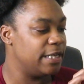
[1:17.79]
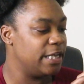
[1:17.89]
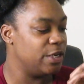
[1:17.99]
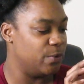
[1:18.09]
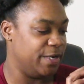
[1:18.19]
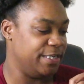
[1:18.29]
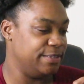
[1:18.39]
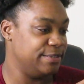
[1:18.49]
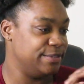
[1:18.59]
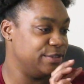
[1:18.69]

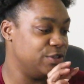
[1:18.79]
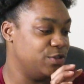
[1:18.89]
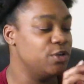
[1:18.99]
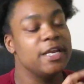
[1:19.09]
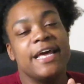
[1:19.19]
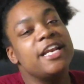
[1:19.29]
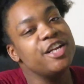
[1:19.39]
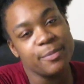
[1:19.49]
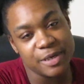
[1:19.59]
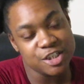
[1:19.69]
Anyways, you can edit
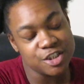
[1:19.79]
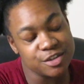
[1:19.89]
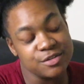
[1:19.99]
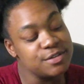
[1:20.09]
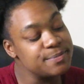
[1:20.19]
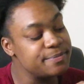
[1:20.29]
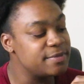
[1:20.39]
your pictures.